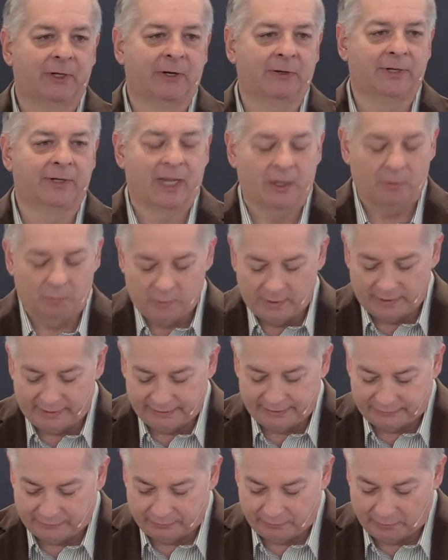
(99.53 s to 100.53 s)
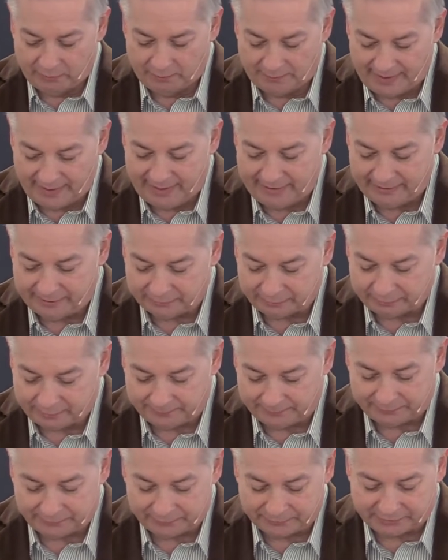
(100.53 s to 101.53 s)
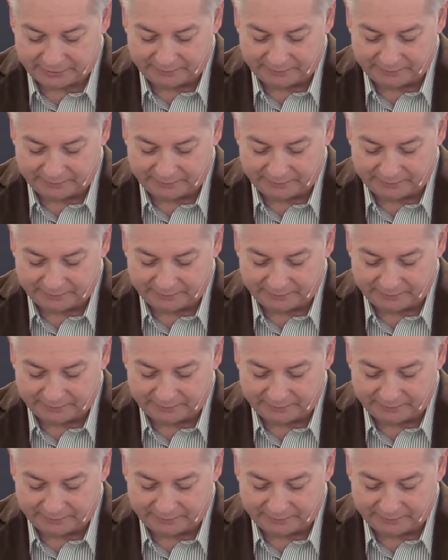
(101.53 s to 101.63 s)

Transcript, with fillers: are not willing to obey the scripture's